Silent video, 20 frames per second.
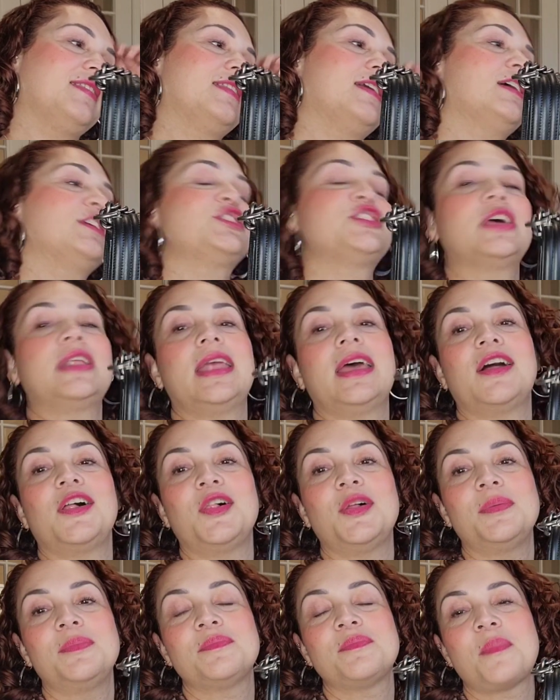The
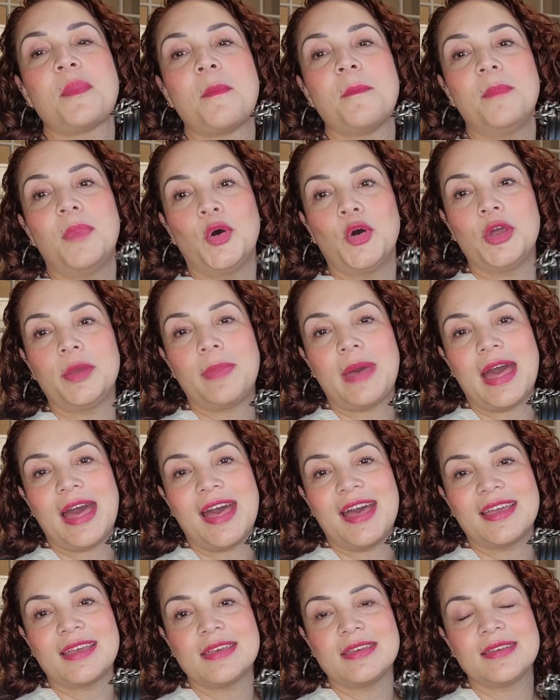Chanel boy
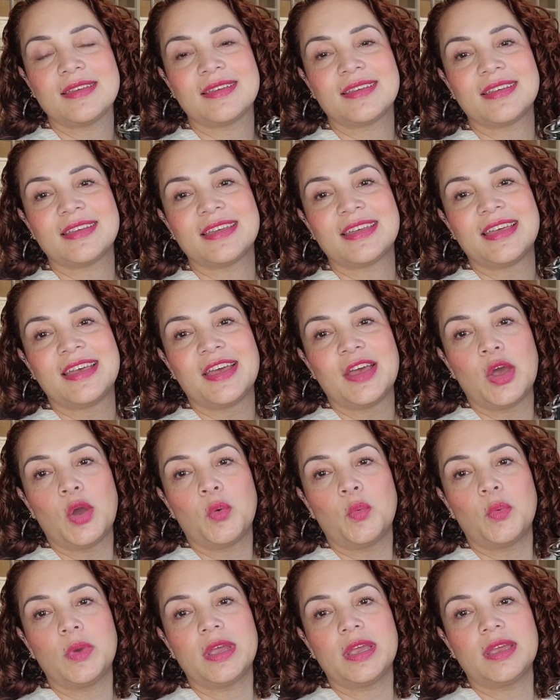bag
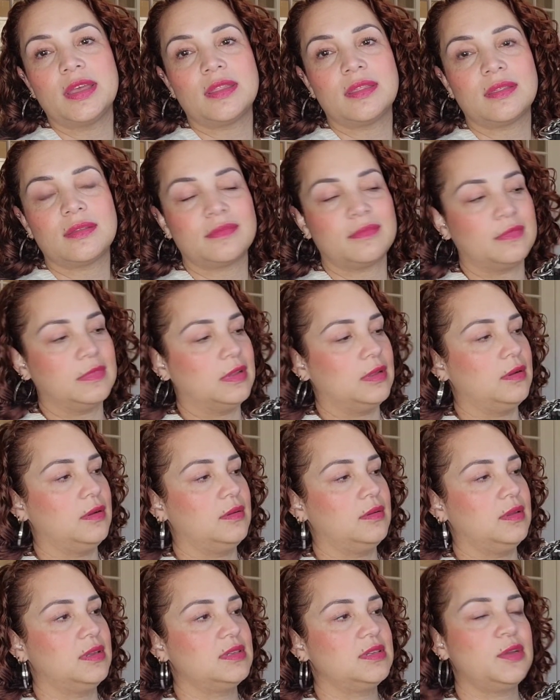with,
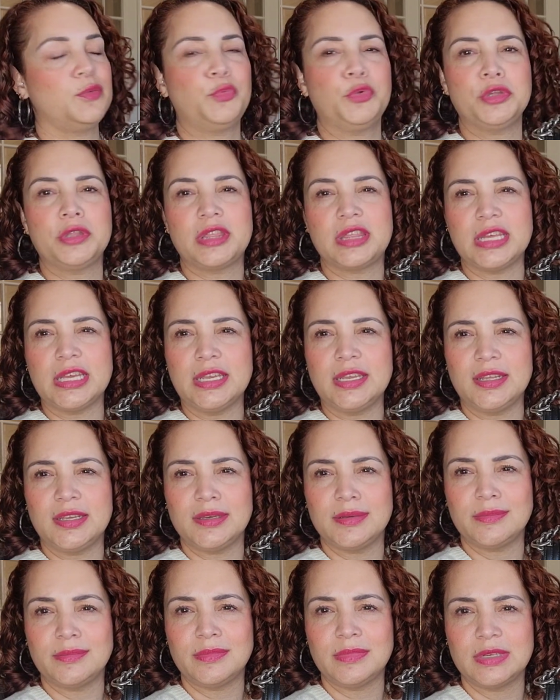is it
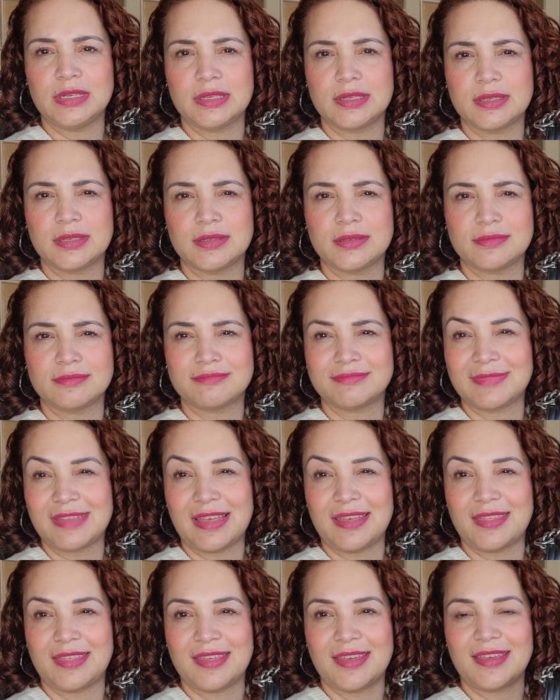ruthenium?
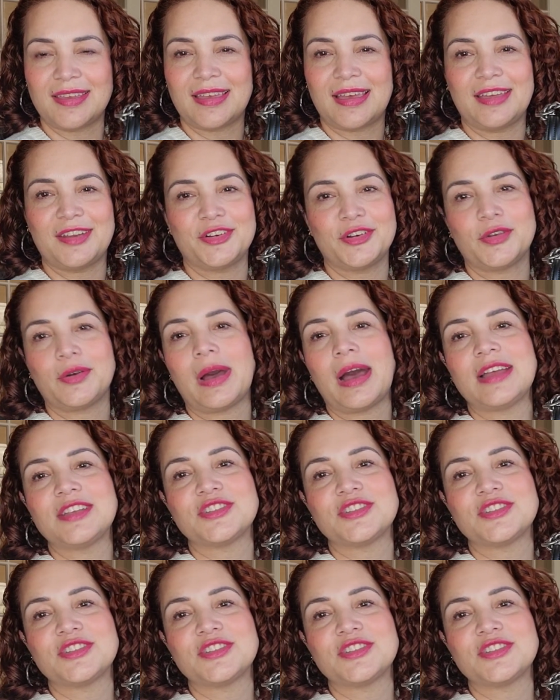I think, I don't know.